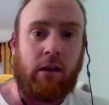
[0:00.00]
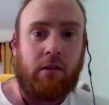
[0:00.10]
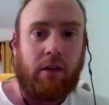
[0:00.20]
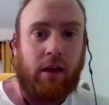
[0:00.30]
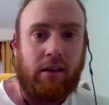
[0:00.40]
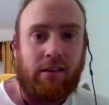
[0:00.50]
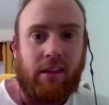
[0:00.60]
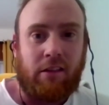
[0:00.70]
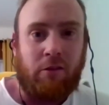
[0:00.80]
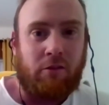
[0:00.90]
then
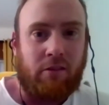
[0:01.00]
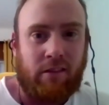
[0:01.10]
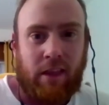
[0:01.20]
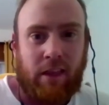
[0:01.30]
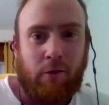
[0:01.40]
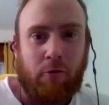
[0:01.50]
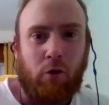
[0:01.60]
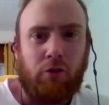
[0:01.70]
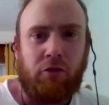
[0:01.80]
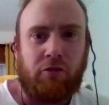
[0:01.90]
then you then of
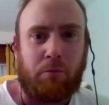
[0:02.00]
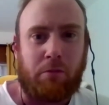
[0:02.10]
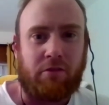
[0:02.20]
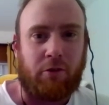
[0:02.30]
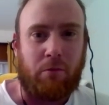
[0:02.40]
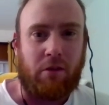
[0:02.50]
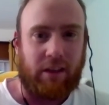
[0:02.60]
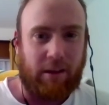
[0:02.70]
course you should pursue music.